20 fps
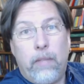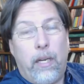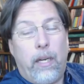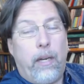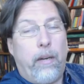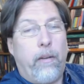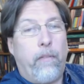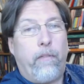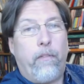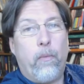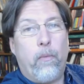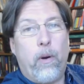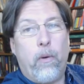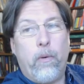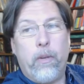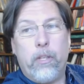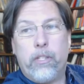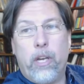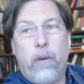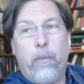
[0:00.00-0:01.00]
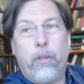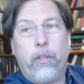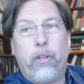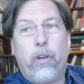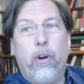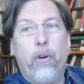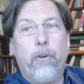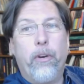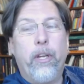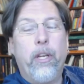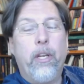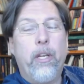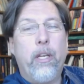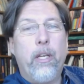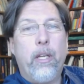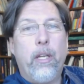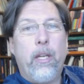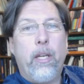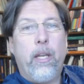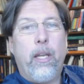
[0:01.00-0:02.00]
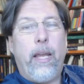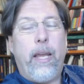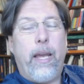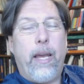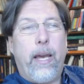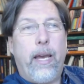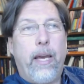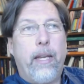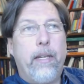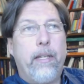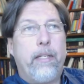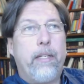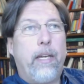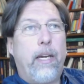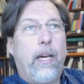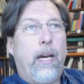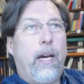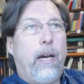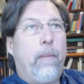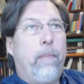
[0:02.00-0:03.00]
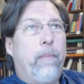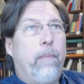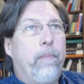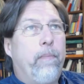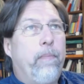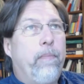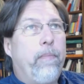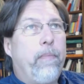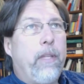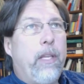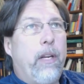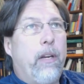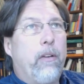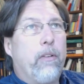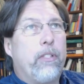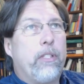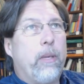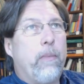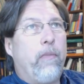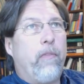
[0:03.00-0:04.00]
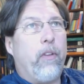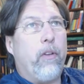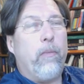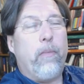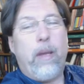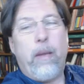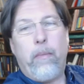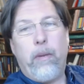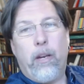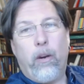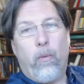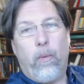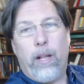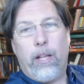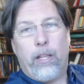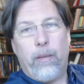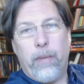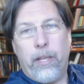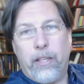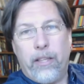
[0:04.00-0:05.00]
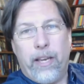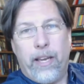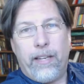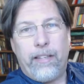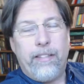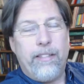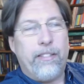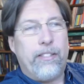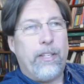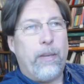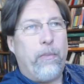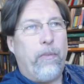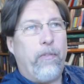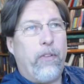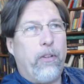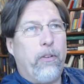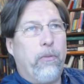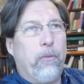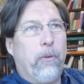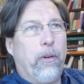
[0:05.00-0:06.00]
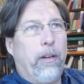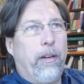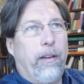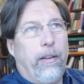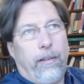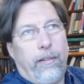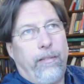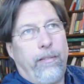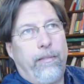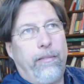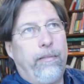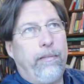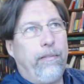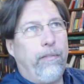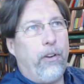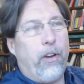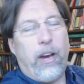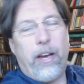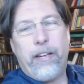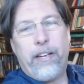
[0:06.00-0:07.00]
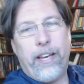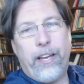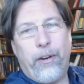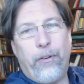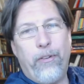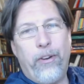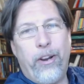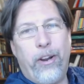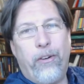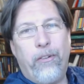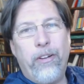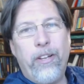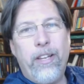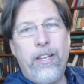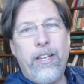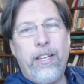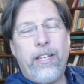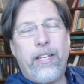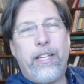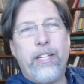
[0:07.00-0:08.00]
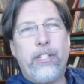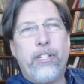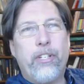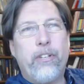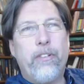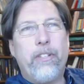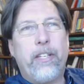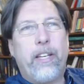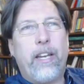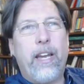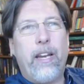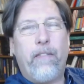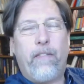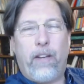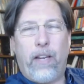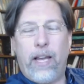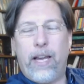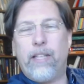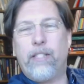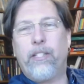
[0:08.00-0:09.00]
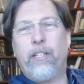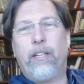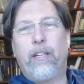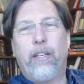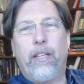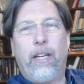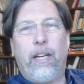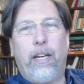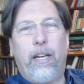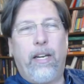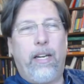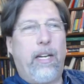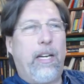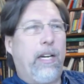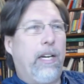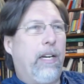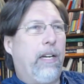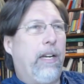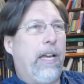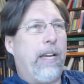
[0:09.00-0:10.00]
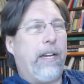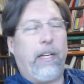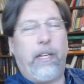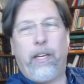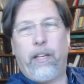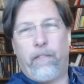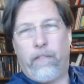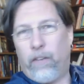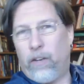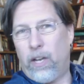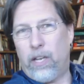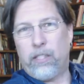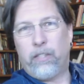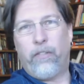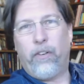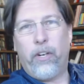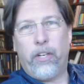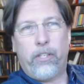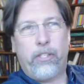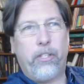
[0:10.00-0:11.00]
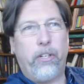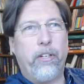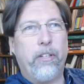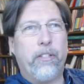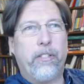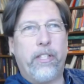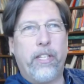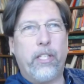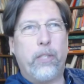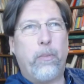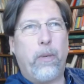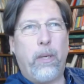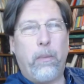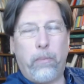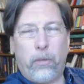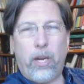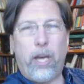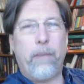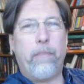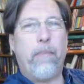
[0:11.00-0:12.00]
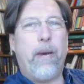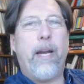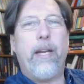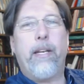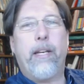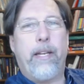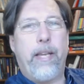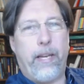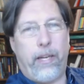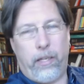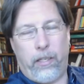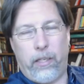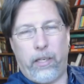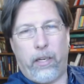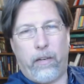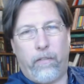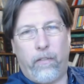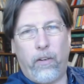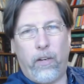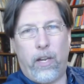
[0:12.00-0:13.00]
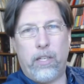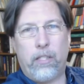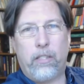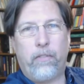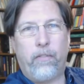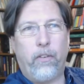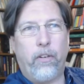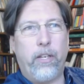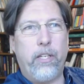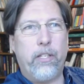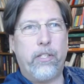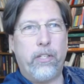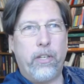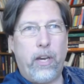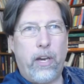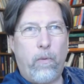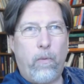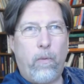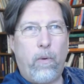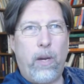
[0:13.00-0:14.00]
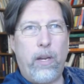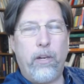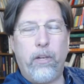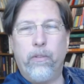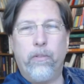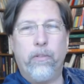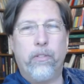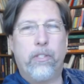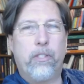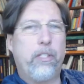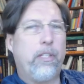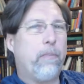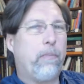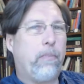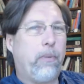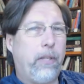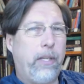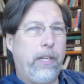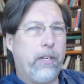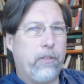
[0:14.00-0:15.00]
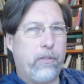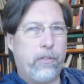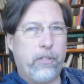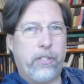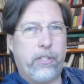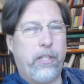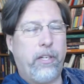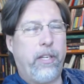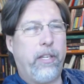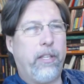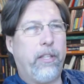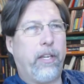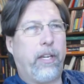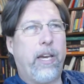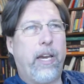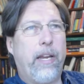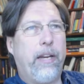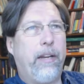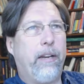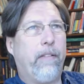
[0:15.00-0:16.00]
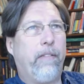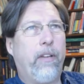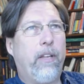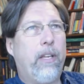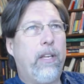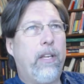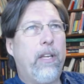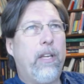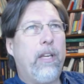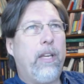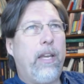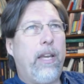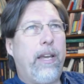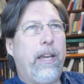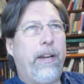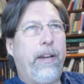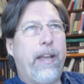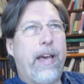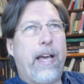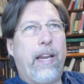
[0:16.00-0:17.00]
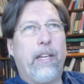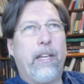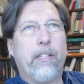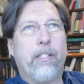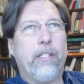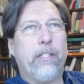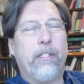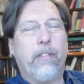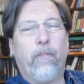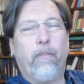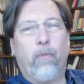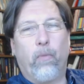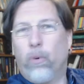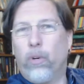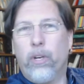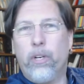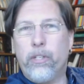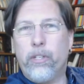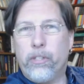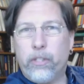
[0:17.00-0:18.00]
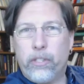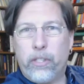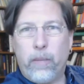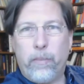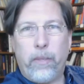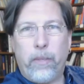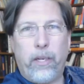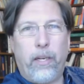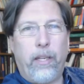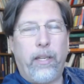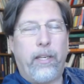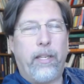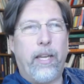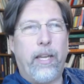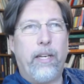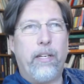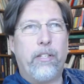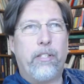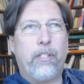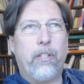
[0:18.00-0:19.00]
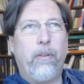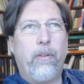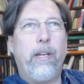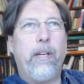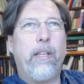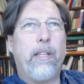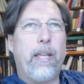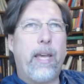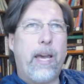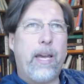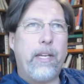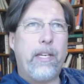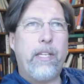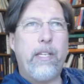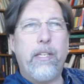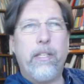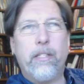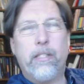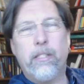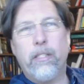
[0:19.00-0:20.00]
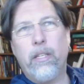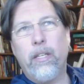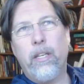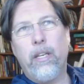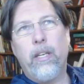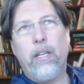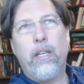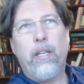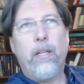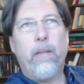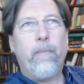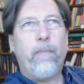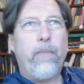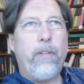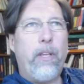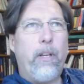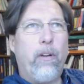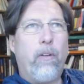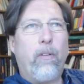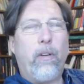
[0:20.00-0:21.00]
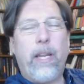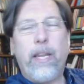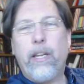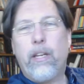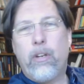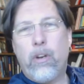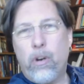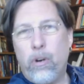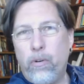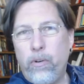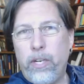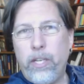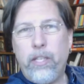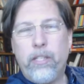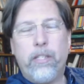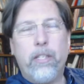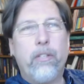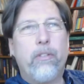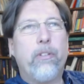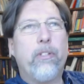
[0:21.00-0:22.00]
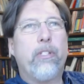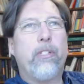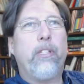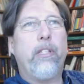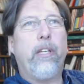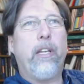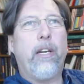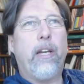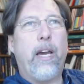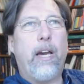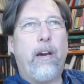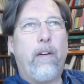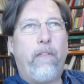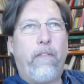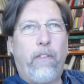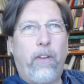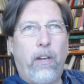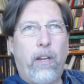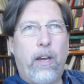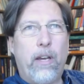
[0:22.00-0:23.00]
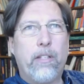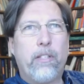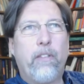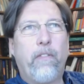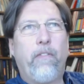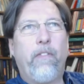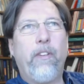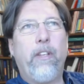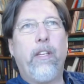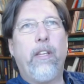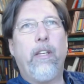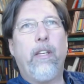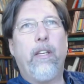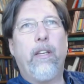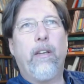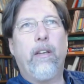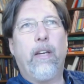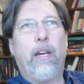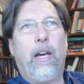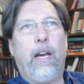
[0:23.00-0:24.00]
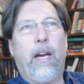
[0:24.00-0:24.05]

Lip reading: from what we saw with Code. And some of you maybe are welcoming that, and some of you not. I don't know. Kitcher is a kind of classic analytic philosopher in a certain sense, but a broad-minded analytic philosopher. He's not one who's simply interested in the kind of analysis of words or something like that. And so in that, he's like Code, he's interested in how philosophy